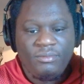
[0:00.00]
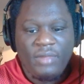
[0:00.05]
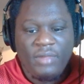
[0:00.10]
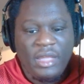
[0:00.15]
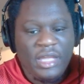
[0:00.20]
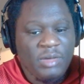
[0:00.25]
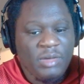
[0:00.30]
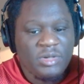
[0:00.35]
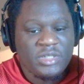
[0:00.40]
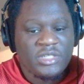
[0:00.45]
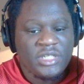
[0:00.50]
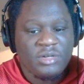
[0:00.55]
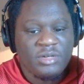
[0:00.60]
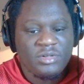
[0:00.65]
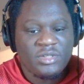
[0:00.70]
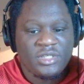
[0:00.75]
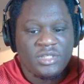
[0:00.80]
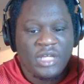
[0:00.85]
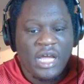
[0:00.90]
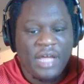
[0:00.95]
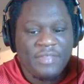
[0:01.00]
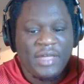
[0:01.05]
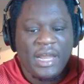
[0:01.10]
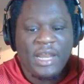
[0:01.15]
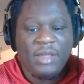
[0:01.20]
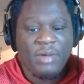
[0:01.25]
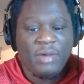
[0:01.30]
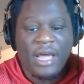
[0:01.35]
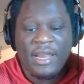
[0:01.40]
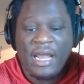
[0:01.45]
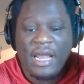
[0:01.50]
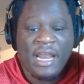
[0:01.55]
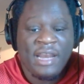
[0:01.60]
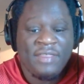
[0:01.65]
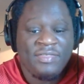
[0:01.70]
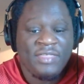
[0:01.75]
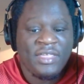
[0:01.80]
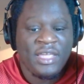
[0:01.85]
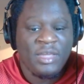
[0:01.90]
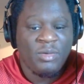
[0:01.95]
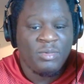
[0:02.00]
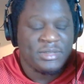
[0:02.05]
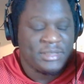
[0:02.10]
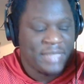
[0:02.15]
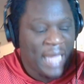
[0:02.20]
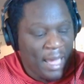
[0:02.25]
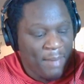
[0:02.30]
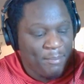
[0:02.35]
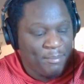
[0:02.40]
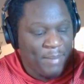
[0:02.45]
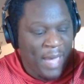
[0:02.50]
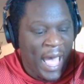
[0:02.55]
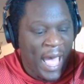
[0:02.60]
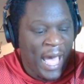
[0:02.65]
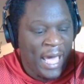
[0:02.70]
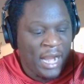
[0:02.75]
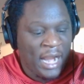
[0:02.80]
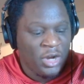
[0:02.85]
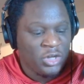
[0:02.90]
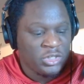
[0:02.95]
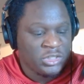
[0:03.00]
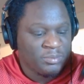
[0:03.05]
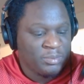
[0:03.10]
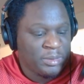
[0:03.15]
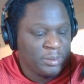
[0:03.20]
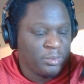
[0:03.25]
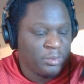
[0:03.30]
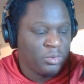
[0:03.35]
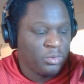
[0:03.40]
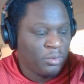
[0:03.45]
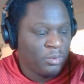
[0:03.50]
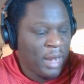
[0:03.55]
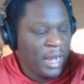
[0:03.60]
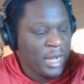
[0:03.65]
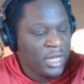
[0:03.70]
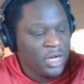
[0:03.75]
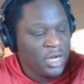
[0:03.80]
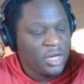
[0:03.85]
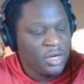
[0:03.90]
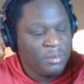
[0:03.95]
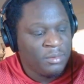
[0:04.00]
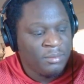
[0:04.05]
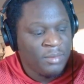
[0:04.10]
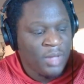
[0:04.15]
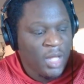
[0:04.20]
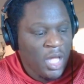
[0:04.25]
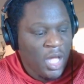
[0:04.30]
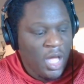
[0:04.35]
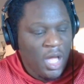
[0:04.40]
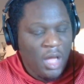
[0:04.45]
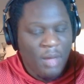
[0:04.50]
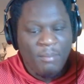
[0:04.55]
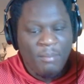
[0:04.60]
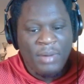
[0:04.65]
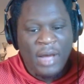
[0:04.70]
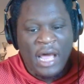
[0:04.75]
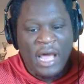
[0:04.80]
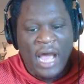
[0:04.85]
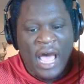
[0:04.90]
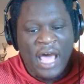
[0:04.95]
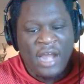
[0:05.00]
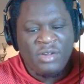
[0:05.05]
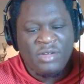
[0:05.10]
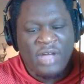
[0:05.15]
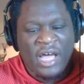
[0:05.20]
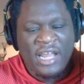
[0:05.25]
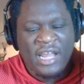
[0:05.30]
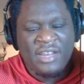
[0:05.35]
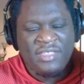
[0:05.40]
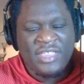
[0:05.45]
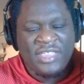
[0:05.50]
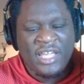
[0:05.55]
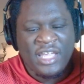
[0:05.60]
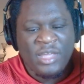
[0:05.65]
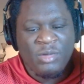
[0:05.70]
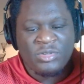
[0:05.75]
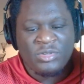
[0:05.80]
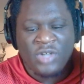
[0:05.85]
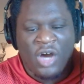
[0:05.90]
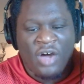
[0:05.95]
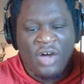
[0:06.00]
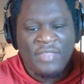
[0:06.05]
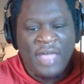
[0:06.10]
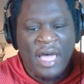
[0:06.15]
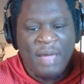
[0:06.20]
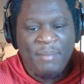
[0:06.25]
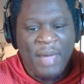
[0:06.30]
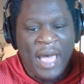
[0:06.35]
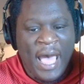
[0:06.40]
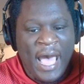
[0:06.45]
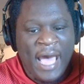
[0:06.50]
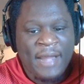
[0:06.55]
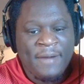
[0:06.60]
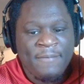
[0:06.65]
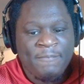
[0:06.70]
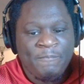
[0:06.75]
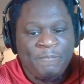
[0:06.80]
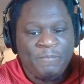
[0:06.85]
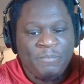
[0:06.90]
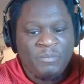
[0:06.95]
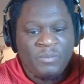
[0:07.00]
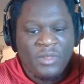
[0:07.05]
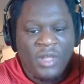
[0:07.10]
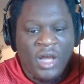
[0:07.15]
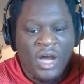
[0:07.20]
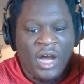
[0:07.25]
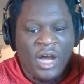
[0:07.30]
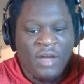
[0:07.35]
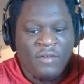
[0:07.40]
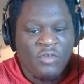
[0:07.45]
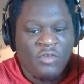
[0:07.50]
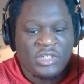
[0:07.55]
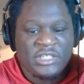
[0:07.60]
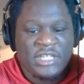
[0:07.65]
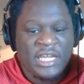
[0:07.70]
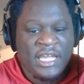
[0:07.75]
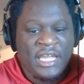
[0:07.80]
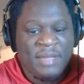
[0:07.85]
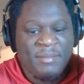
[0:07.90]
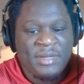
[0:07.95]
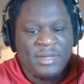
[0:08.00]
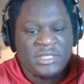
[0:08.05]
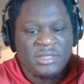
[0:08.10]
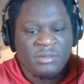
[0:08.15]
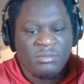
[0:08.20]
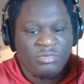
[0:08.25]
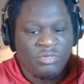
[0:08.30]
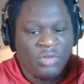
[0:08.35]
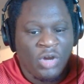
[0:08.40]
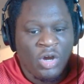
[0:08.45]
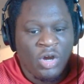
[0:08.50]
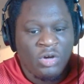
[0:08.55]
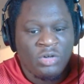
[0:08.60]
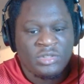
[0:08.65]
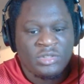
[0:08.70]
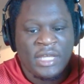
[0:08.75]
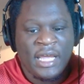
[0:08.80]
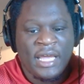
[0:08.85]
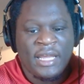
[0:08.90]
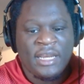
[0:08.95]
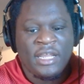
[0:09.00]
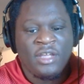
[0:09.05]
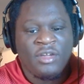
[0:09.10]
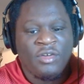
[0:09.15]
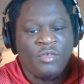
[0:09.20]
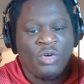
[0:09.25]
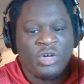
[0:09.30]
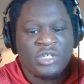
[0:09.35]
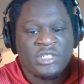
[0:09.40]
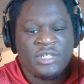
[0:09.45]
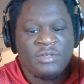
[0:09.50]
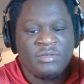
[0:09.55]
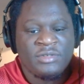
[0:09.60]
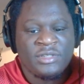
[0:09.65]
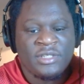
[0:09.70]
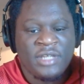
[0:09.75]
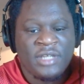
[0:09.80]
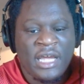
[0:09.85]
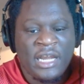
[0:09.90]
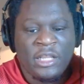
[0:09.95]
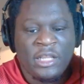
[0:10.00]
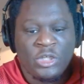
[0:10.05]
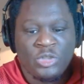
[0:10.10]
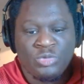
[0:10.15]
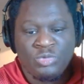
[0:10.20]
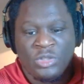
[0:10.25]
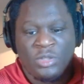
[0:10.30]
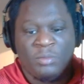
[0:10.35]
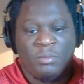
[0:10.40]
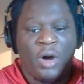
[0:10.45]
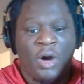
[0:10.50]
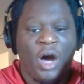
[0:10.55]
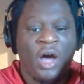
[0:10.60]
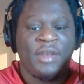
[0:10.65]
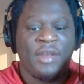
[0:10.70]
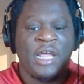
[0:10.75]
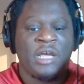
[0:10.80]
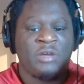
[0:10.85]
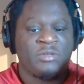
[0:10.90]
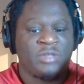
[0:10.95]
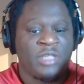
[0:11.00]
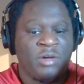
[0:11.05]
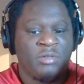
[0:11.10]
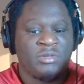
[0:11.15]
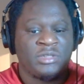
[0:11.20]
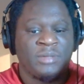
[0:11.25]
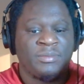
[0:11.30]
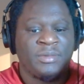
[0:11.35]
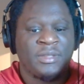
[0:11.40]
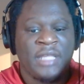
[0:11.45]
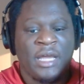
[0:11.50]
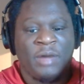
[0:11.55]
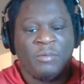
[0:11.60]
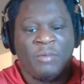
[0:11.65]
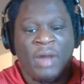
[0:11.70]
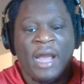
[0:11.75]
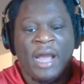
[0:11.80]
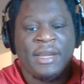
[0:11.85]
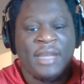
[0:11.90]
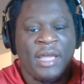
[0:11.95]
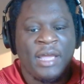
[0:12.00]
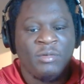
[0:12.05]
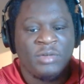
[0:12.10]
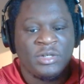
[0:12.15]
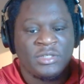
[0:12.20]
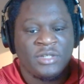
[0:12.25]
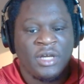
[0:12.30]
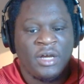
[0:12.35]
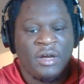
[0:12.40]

didn't think he was that bad. I know some people were ragging on him, but I didn't think he was all that bad. Of course, he missed some throws, and he was kind of loose with the ball, and that was something that Ryan Day was